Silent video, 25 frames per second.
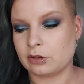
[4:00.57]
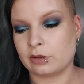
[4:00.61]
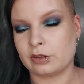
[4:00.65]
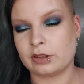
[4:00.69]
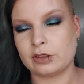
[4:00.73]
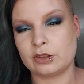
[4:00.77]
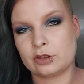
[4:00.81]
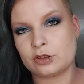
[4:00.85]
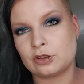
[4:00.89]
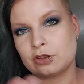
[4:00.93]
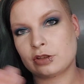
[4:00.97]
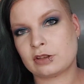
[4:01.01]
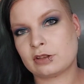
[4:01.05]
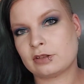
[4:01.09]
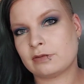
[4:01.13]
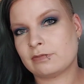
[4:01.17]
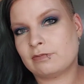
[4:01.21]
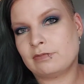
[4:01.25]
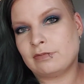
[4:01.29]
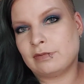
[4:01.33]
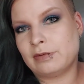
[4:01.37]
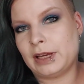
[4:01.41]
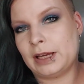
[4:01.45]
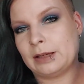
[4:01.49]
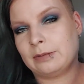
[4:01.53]
so
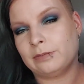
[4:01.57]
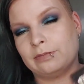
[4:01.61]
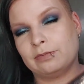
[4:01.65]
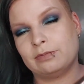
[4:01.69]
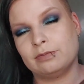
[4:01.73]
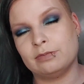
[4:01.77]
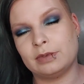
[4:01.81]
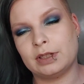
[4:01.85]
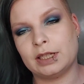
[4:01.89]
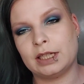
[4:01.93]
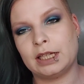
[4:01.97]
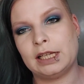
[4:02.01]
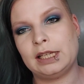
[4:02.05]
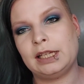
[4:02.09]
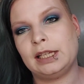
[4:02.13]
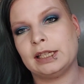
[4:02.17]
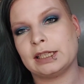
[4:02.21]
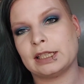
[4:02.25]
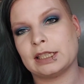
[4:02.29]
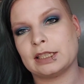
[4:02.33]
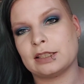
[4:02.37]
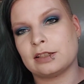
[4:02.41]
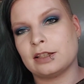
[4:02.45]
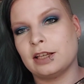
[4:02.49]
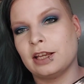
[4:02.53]
I like
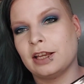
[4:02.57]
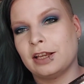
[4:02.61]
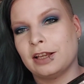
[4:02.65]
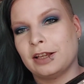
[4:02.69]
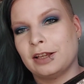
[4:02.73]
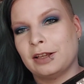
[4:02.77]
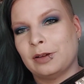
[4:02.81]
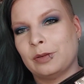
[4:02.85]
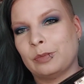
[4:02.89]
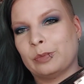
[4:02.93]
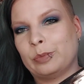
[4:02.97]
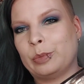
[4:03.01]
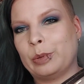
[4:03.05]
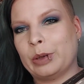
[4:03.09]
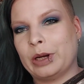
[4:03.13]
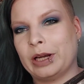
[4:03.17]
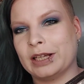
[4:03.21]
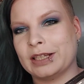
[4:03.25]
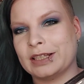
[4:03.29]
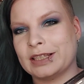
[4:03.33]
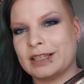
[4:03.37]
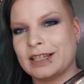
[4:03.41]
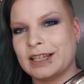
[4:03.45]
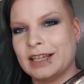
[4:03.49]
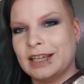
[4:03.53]
it.
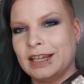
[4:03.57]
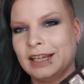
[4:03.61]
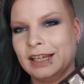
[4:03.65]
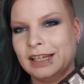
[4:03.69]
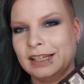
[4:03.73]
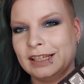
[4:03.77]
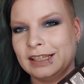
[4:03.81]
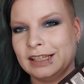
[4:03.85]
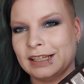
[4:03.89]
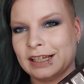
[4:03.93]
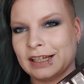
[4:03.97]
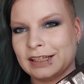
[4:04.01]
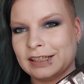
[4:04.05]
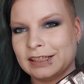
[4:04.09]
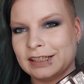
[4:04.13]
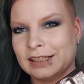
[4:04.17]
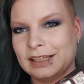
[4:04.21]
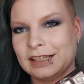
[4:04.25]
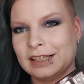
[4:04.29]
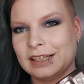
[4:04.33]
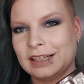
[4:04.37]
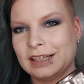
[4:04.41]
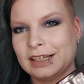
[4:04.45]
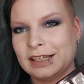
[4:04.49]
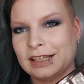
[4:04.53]
But yeah,
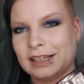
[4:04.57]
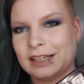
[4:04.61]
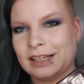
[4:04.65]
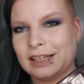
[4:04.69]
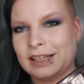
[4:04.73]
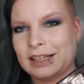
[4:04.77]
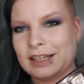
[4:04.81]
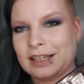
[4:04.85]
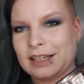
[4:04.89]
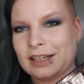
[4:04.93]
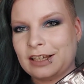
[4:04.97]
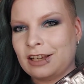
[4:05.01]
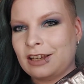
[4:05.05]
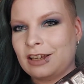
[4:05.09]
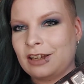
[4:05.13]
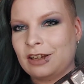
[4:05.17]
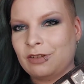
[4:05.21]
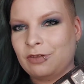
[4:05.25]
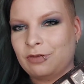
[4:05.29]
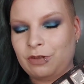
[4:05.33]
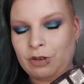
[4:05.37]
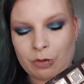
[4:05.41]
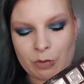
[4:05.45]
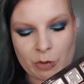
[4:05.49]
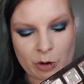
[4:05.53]

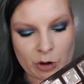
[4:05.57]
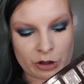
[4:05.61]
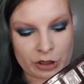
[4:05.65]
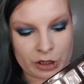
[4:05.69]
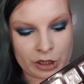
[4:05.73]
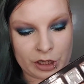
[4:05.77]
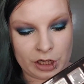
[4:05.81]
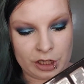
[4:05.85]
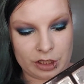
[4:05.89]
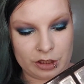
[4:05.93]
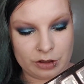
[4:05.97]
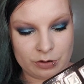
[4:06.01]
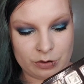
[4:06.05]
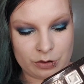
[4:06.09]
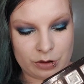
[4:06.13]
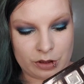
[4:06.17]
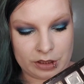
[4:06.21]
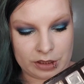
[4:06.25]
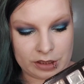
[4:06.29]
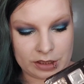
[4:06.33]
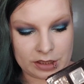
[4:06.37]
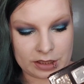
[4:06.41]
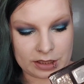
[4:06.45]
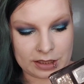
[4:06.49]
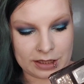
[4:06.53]
few more
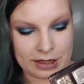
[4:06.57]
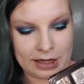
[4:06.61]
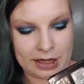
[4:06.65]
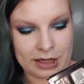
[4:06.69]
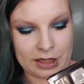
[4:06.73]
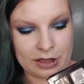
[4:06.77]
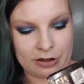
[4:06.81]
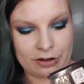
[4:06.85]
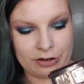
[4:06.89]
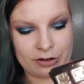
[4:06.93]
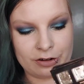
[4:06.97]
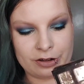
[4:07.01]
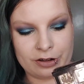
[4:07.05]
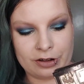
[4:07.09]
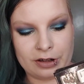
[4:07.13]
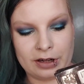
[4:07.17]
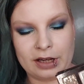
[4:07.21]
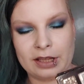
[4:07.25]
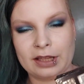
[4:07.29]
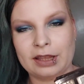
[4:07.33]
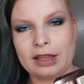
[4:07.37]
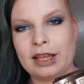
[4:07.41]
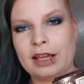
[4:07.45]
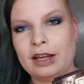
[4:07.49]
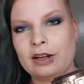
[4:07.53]
uses here.
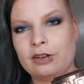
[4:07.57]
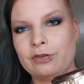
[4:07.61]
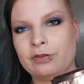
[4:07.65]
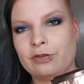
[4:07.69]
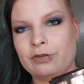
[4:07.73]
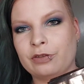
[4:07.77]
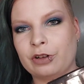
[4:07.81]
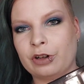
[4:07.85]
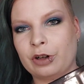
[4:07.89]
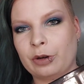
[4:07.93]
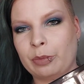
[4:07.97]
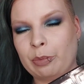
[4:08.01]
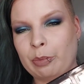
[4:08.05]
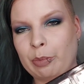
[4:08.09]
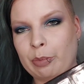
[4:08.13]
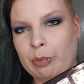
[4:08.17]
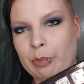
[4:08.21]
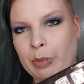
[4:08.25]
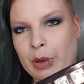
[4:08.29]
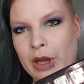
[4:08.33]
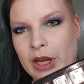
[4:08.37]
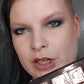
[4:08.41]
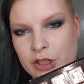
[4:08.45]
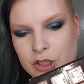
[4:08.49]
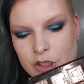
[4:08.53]
Then for
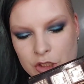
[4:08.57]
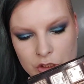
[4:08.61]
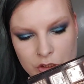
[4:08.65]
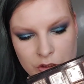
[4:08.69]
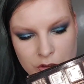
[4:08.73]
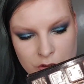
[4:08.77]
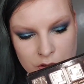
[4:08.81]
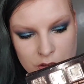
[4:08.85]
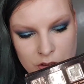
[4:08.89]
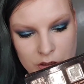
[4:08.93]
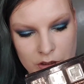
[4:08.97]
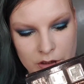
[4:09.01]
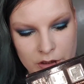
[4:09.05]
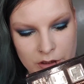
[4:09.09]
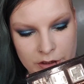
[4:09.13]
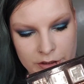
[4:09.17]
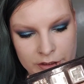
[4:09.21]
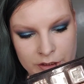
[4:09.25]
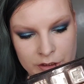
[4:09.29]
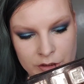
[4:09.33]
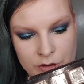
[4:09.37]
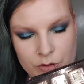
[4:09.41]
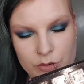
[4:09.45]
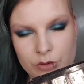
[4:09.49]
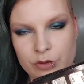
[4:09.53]
Passion, I
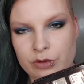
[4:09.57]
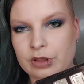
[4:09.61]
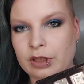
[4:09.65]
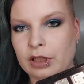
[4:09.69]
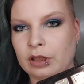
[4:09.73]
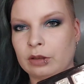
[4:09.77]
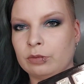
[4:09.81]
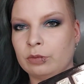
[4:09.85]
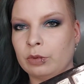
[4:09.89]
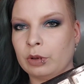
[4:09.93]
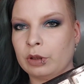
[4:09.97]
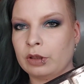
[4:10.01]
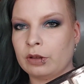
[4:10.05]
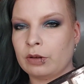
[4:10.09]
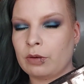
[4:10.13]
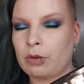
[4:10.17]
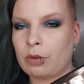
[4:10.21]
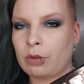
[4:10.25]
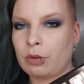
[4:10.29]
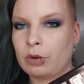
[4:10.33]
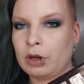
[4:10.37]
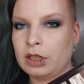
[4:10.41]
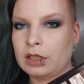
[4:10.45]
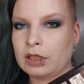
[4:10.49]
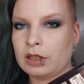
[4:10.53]
used that one
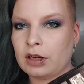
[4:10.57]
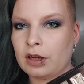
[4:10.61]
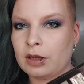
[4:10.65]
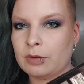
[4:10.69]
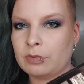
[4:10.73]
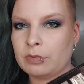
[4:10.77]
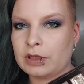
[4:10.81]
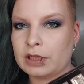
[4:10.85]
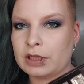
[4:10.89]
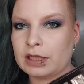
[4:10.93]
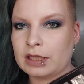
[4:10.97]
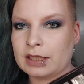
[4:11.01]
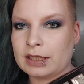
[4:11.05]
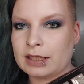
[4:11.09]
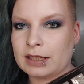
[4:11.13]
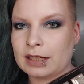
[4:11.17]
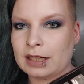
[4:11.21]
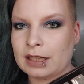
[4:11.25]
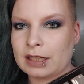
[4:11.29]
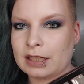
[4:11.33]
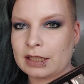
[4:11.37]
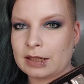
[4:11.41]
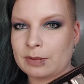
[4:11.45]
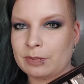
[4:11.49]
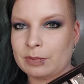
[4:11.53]
3 times since the
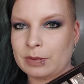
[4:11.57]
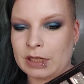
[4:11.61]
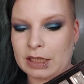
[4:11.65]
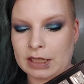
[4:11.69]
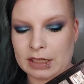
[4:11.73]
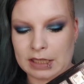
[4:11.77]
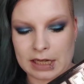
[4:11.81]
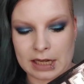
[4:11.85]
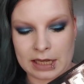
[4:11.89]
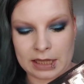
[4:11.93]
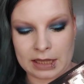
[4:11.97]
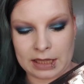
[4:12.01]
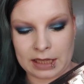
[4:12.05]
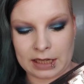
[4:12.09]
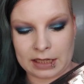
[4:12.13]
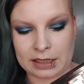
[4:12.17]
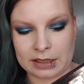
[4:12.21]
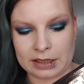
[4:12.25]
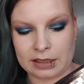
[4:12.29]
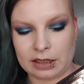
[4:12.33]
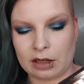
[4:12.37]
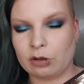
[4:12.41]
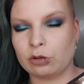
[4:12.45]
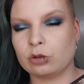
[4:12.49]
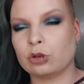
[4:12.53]
last update, and that is
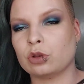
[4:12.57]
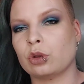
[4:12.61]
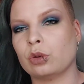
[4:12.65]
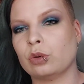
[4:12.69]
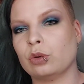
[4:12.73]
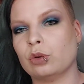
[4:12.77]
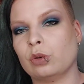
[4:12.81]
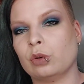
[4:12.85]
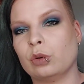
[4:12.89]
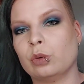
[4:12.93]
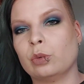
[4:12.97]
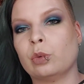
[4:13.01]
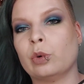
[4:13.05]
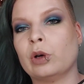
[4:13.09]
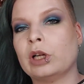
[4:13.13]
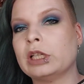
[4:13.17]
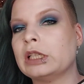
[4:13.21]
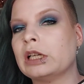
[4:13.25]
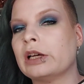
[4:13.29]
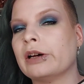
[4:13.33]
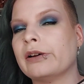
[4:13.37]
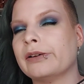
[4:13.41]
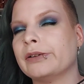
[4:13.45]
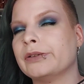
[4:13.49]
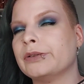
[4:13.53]
now total
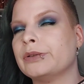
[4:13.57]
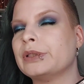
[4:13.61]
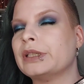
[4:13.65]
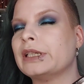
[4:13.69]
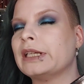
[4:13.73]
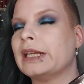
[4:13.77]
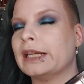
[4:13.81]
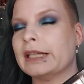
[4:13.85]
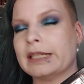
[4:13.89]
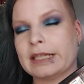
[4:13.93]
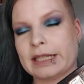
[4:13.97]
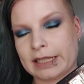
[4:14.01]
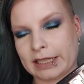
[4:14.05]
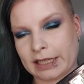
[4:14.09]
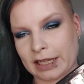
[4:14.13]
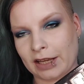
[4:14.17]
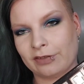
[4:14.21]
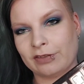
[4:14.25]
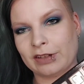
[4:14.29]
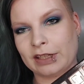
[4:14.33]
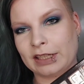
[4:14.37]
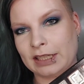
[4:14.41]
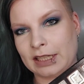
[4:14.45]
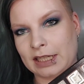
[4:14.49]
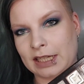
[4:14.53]

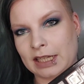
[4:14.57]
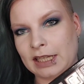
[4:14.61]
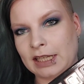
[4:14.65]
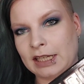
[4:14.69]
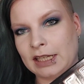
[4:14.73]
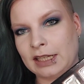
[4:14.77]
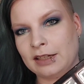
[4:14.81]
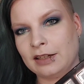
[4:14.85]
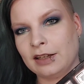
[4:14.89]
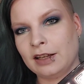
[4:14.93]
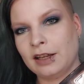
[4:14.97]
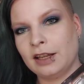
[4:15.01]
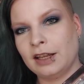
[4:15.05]
117,